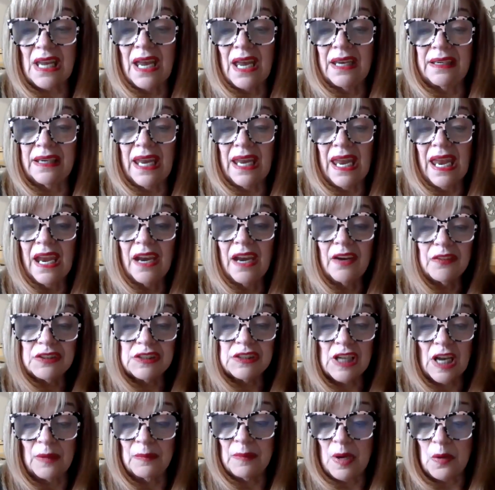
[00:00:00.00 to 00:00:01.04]
And every
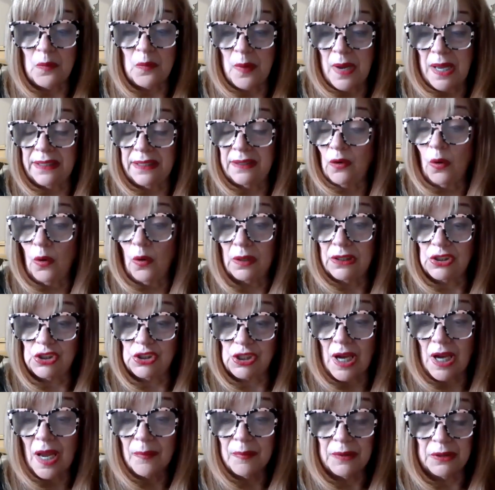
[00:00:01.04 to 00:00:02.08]
time I went on a
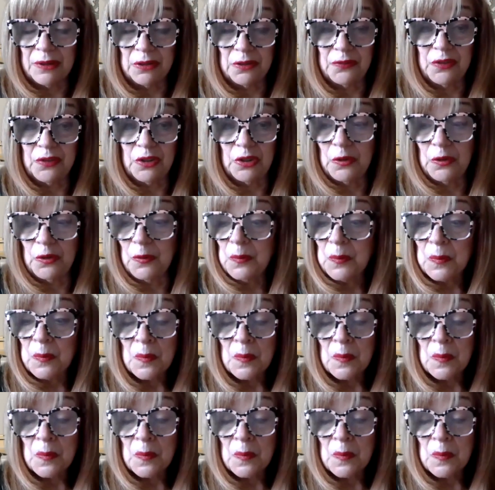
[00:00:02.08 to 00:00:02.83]
job interview,